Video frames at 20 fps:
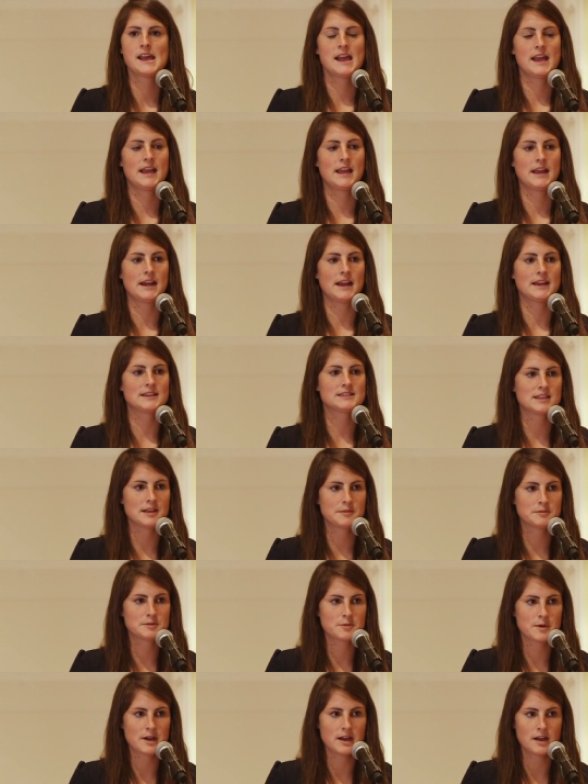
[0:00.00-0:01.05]
and I
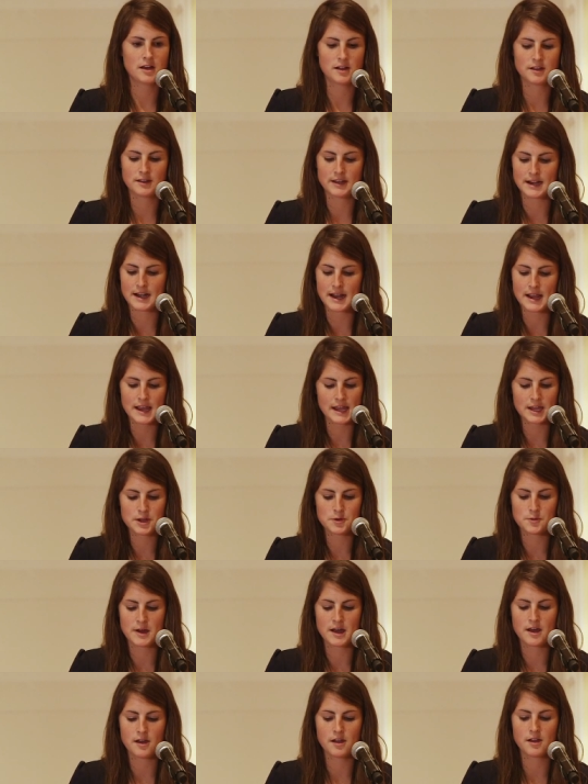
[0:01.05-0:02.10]
slept well, and I ate
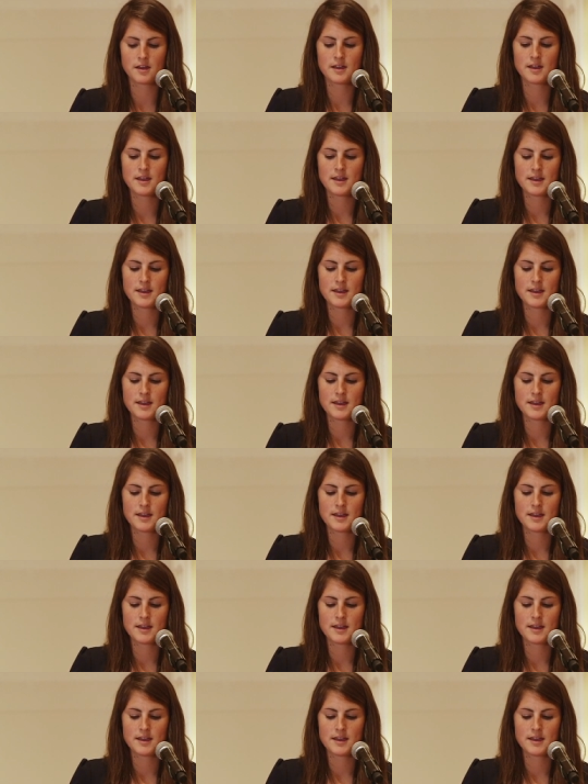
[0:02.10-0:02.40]
well.